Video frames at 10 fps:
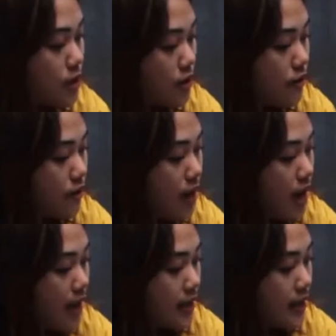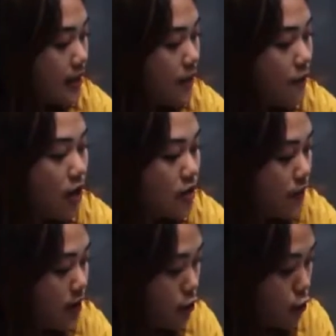observe that the
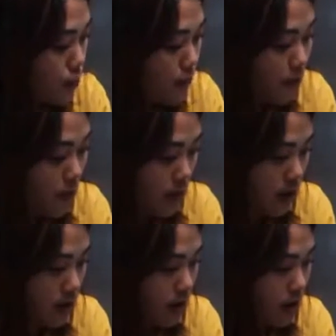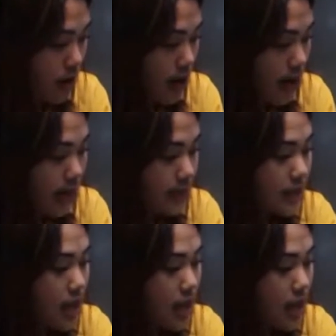phosphate group from here is